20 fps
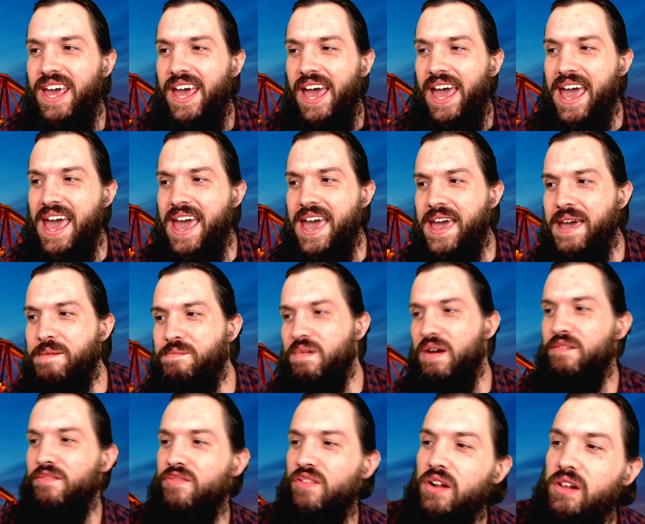
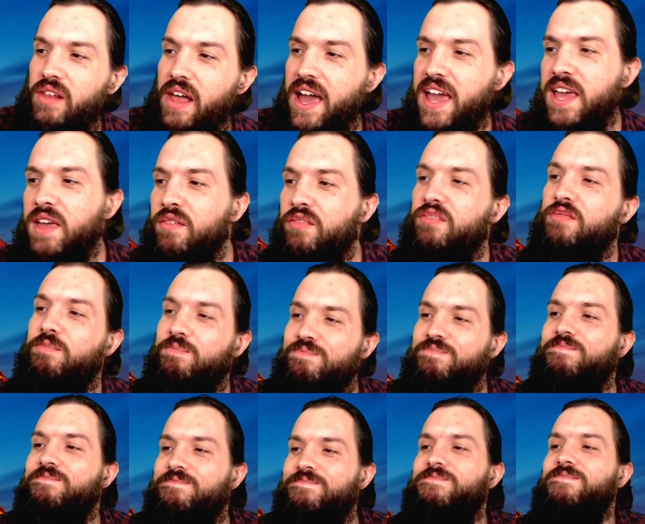And for life,
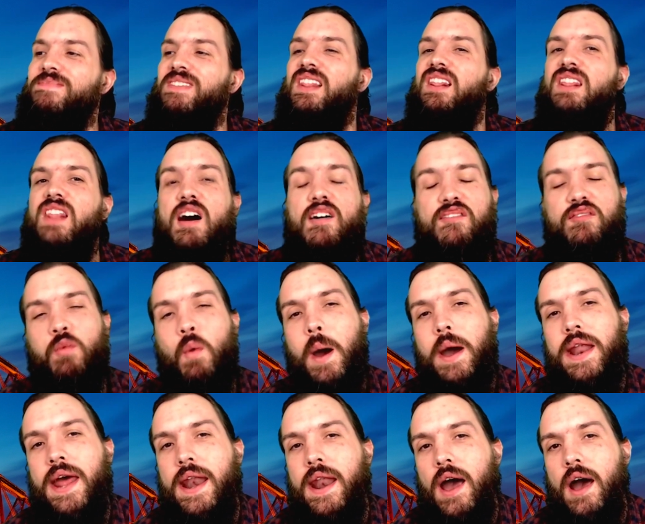love
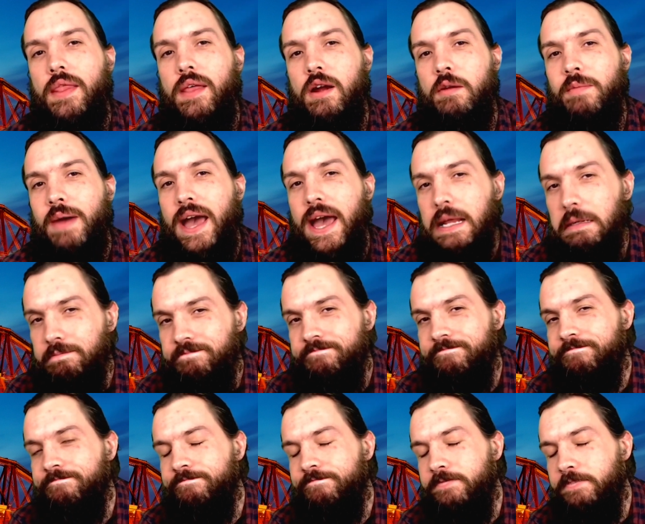one another, man.
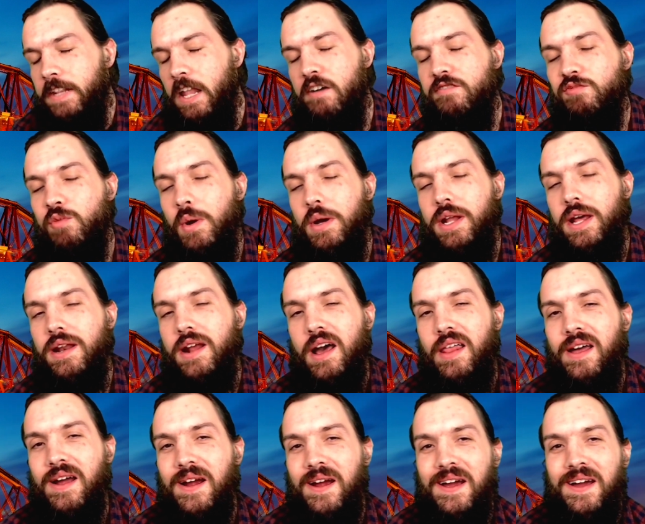Love one
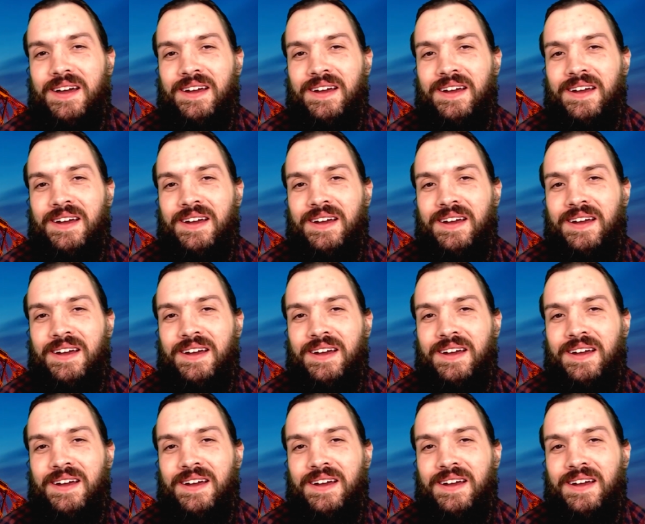another.